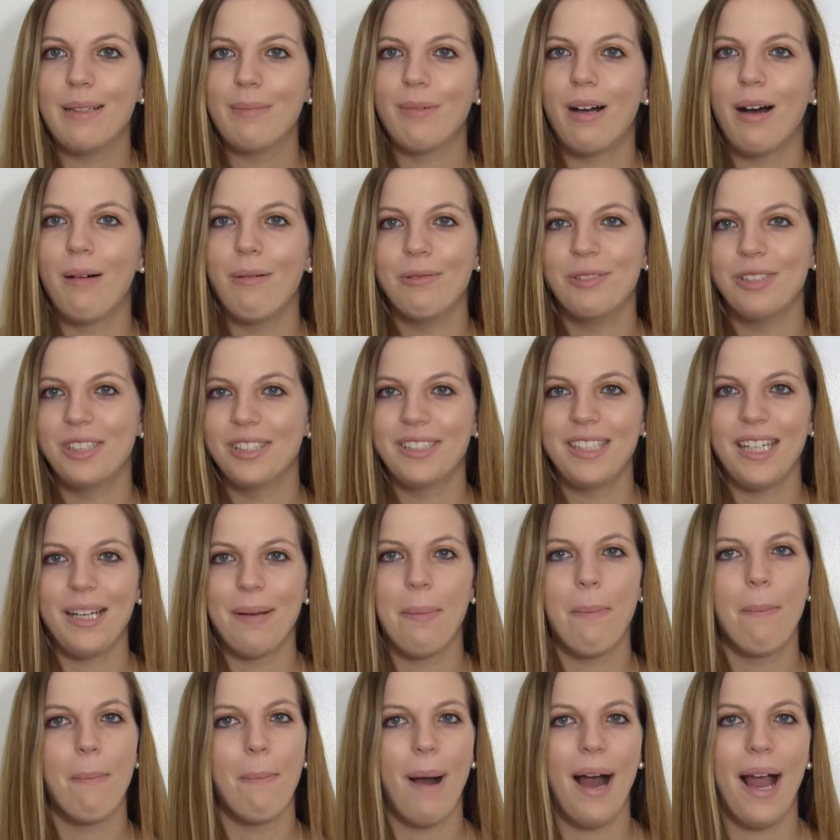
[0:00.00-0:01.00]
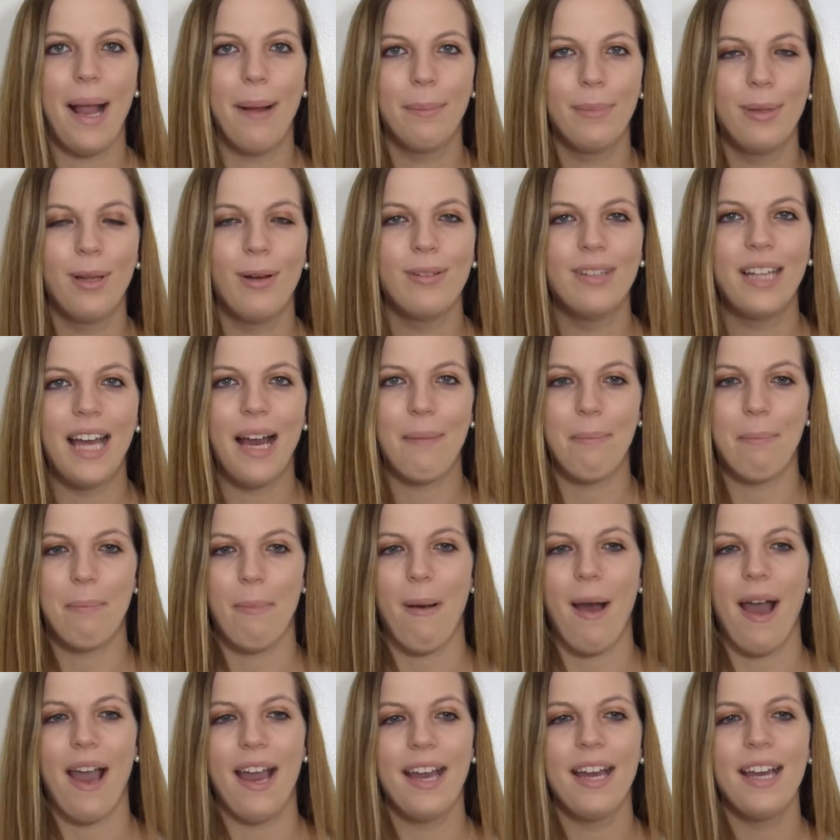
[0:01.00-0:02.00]
My mom was just like mind blown that
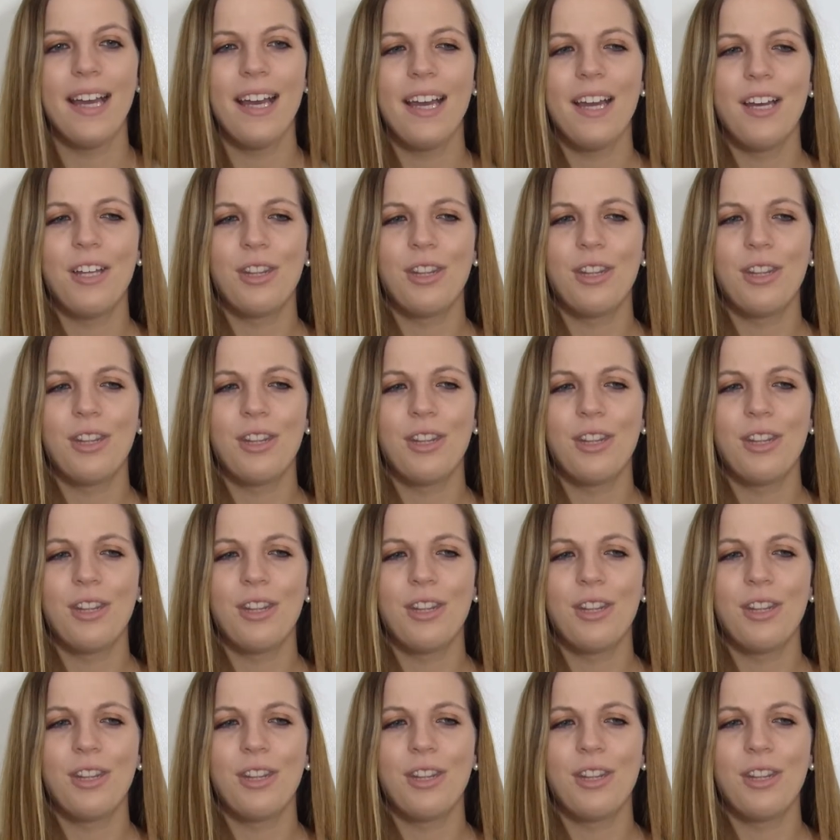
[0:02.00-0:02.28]
my